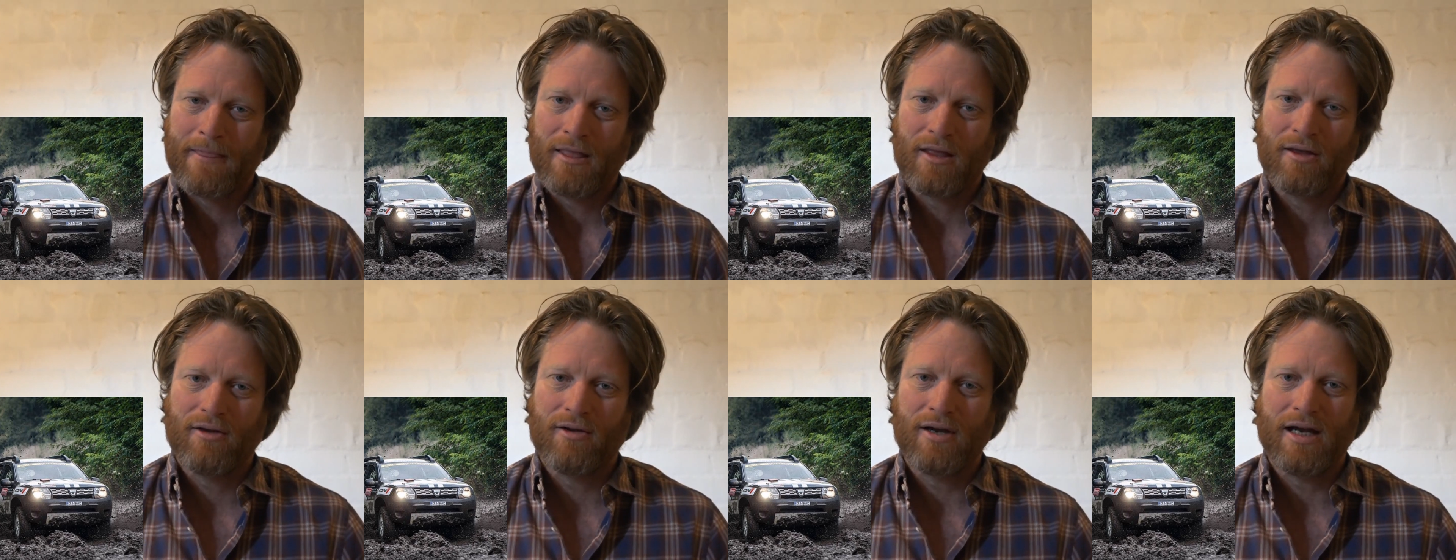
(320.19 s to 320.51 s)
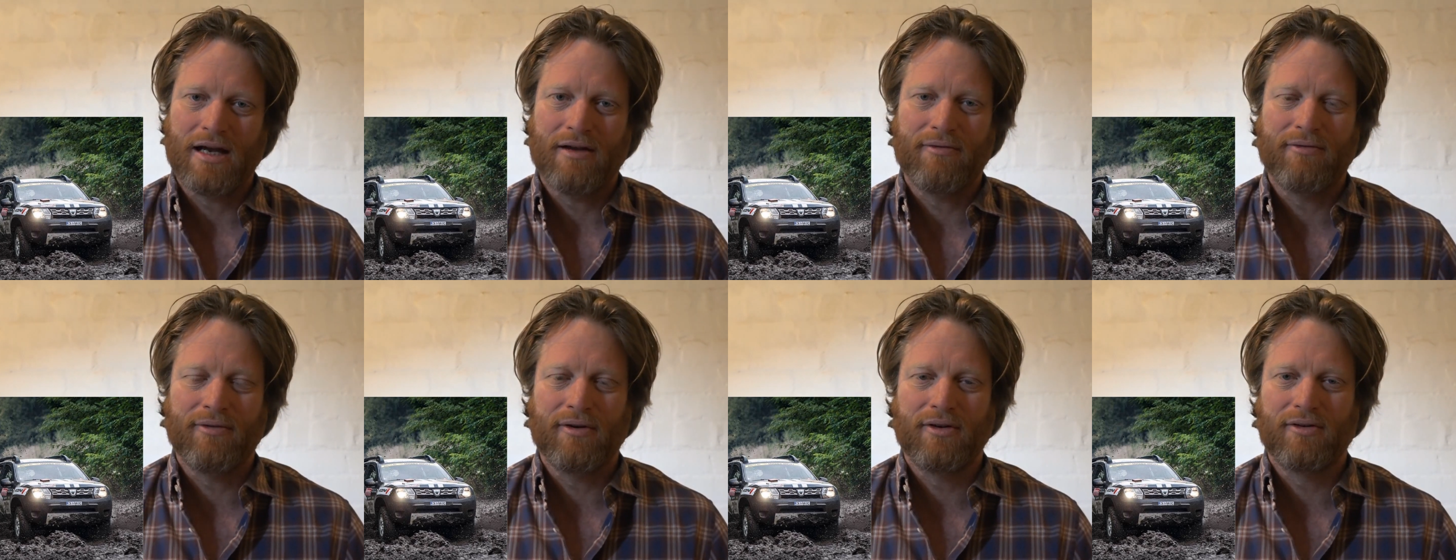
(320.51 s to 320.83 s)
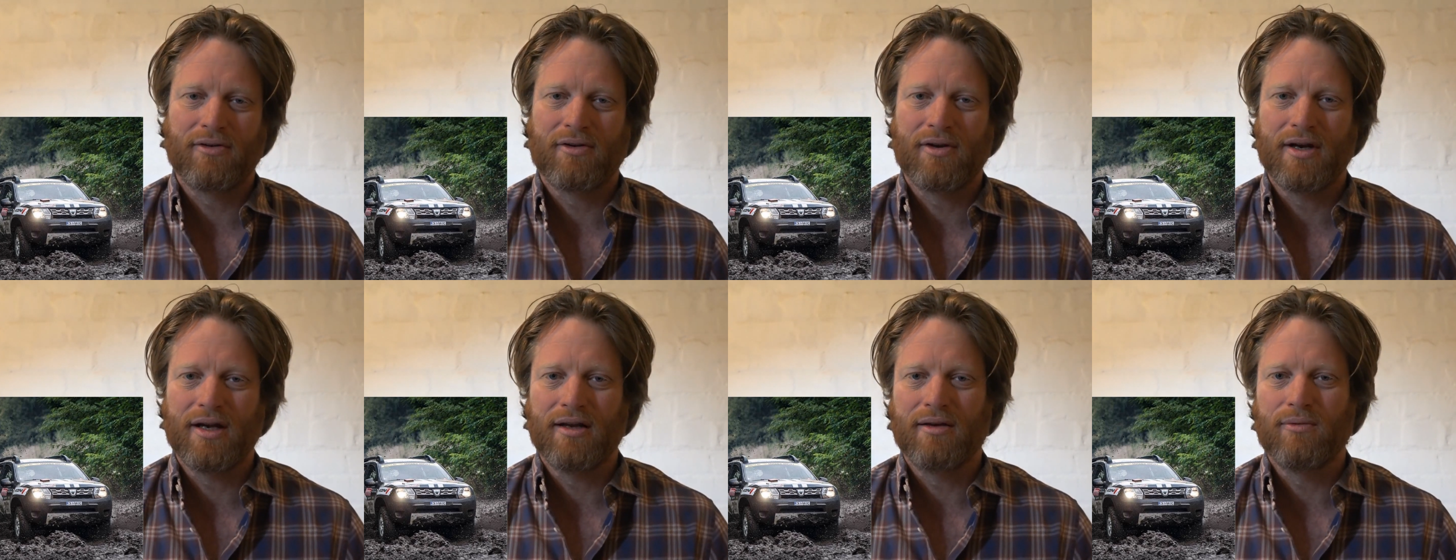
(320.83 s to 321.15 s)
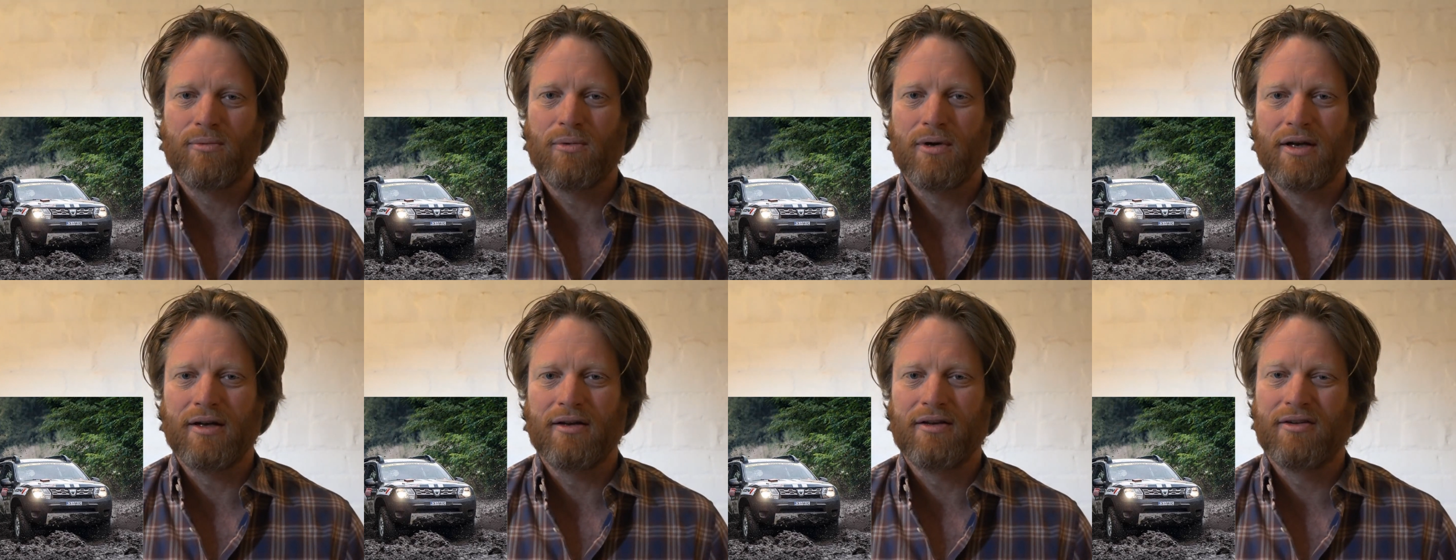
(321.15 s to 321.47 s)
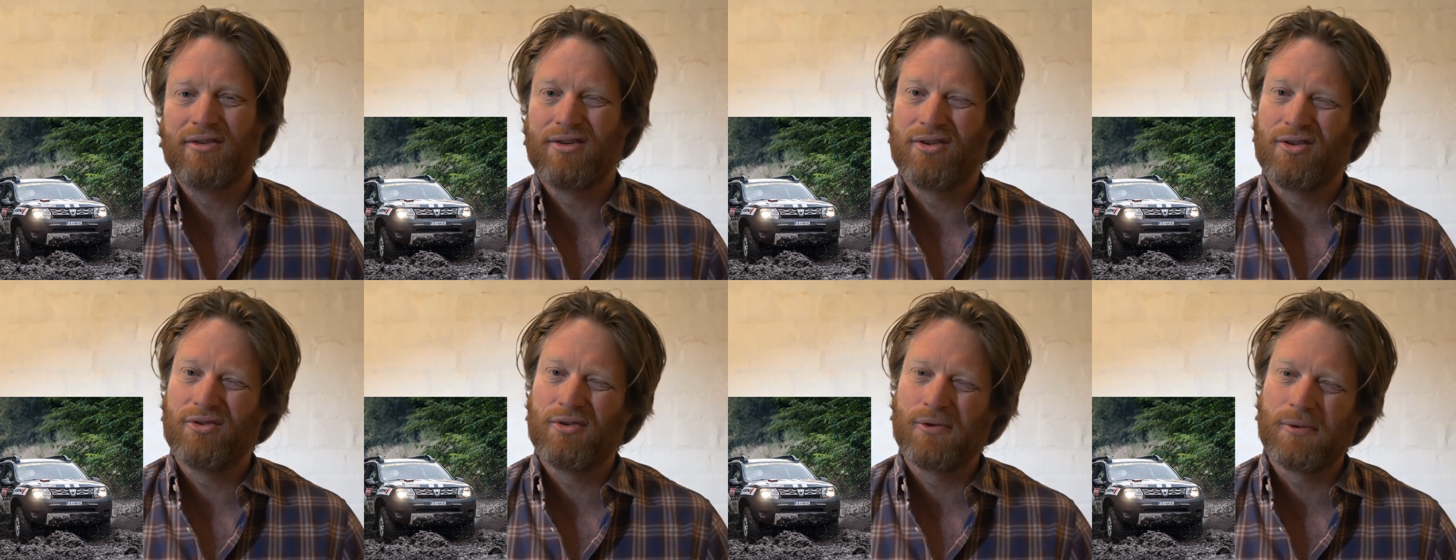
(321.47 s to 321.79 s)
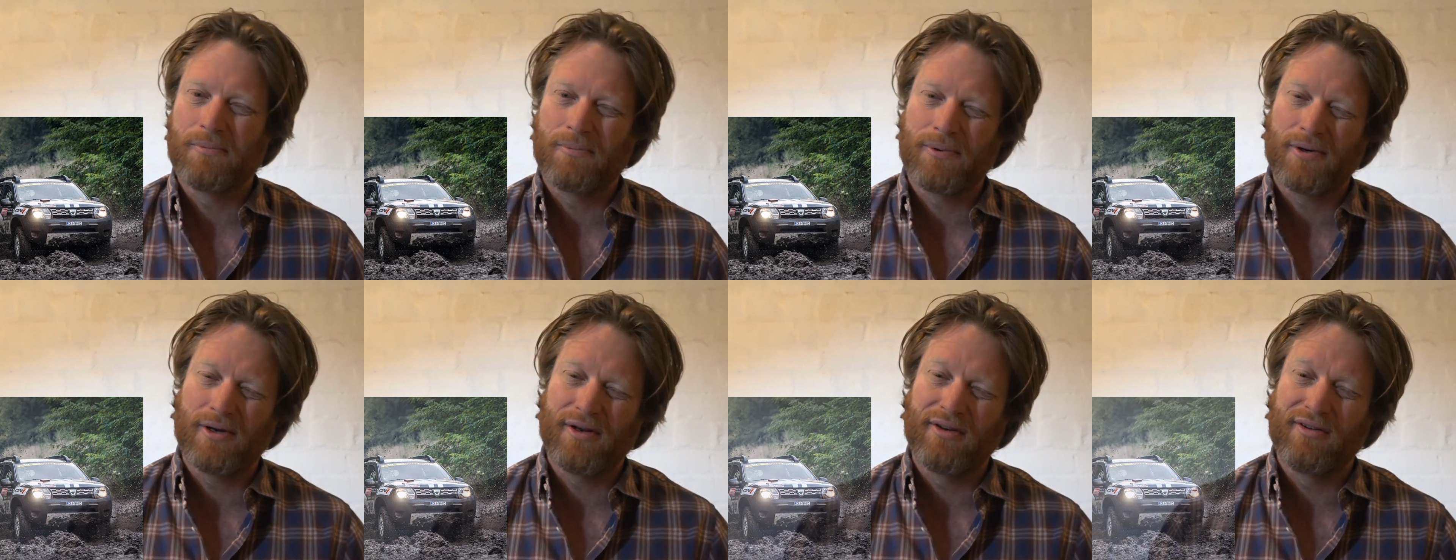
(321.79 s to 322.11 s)
your average grade 1, 2
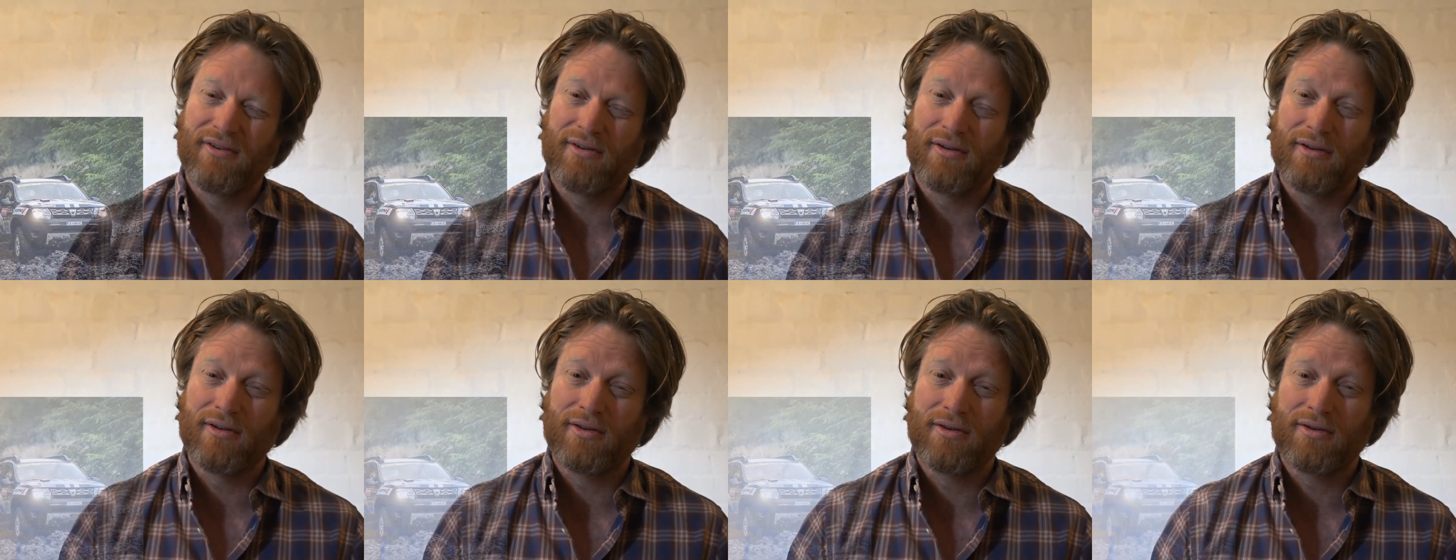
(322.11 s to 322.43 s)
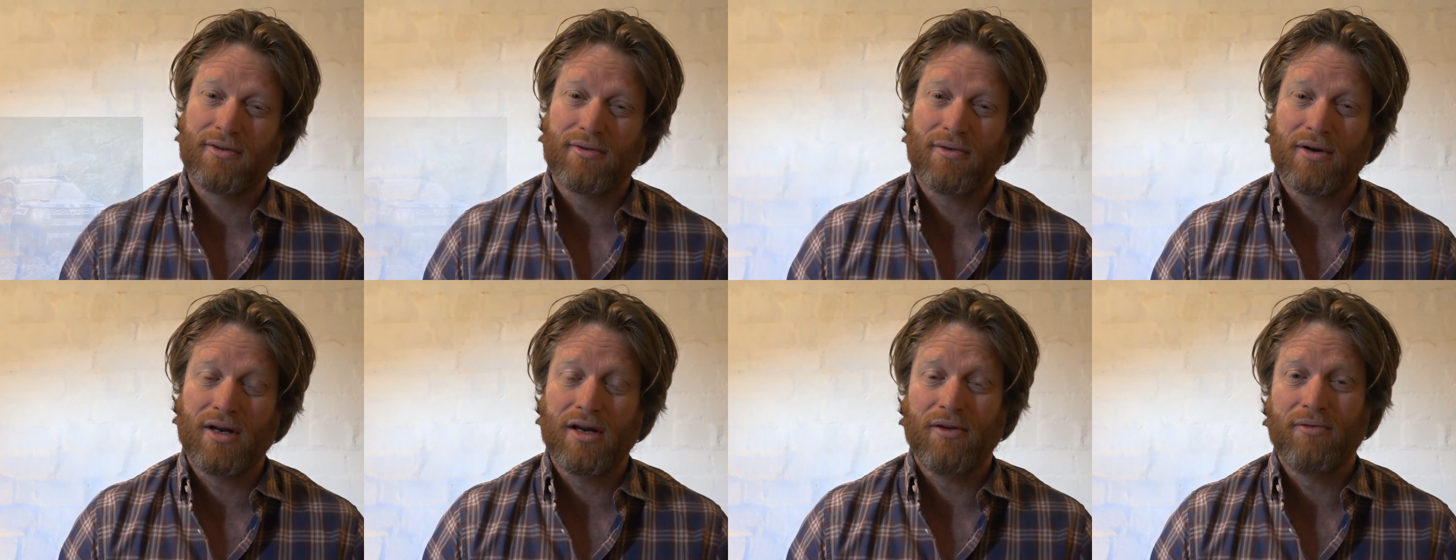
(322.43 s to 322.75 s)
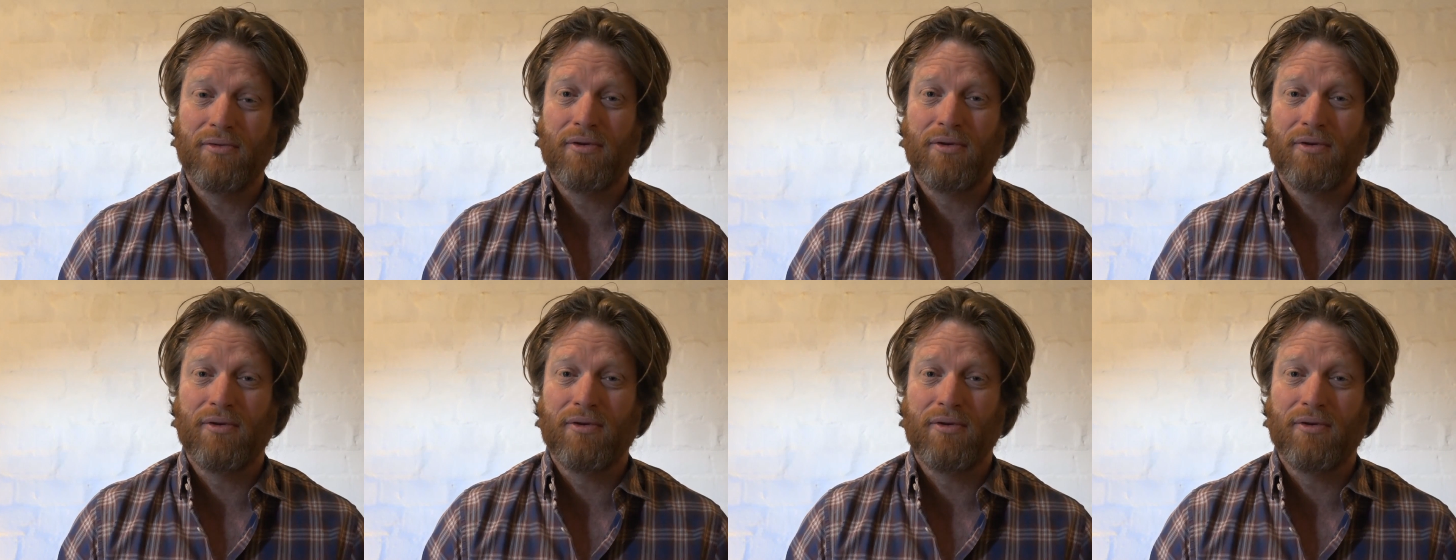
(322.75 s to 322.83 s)
approaching 3,